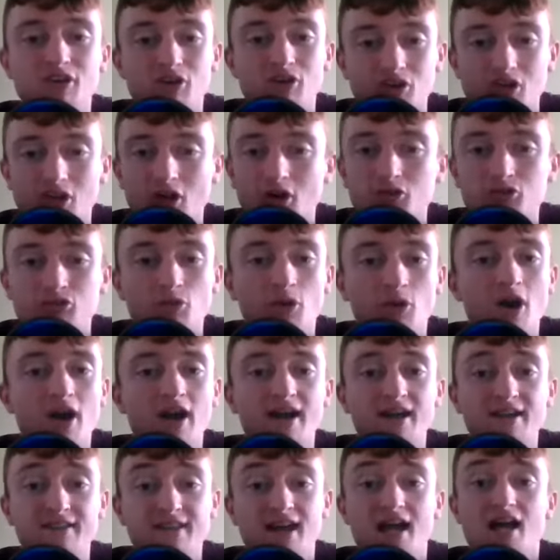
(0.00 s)
or Orla
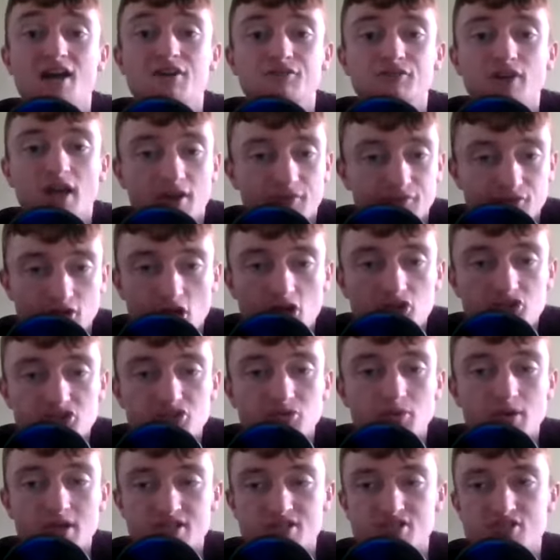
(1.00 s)
O'Dwyer that have gone
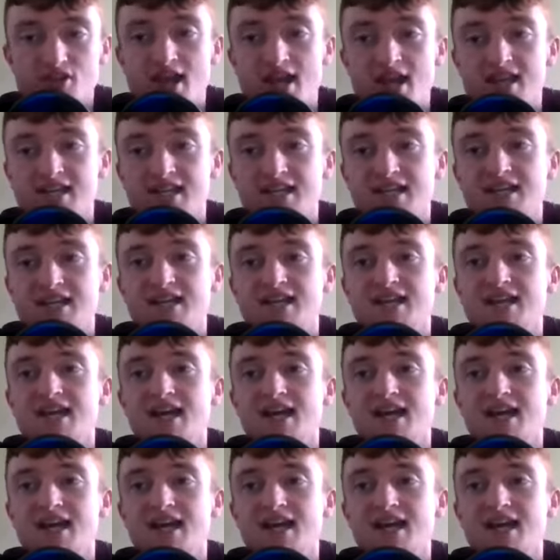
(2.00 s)
to Australia,